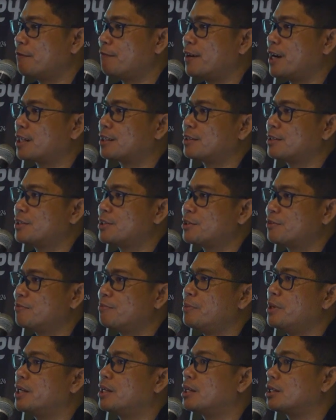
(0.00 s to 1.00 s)
factors
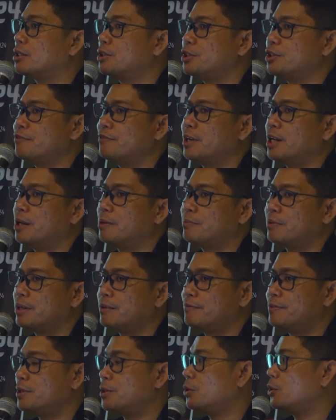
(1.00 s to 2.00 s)
of being a good developer.
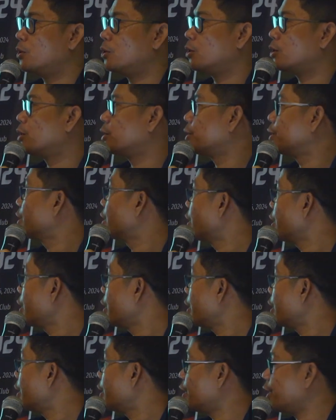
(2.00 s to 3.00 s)
If you
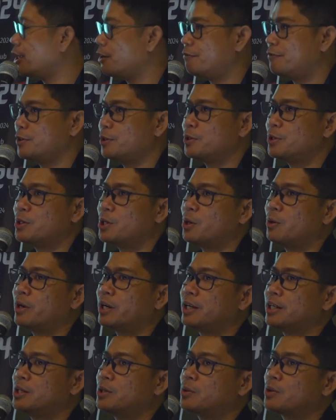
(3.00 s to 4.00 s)
know
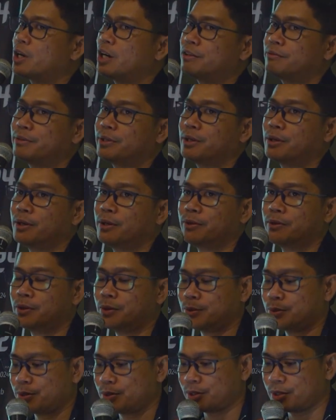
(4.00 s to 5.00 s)
and you cover all
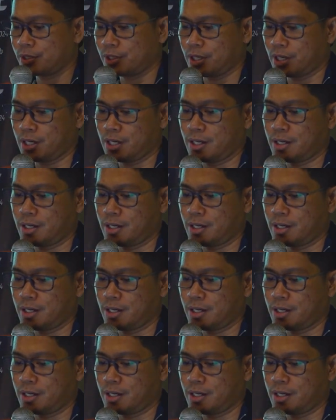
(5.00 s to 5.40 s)
those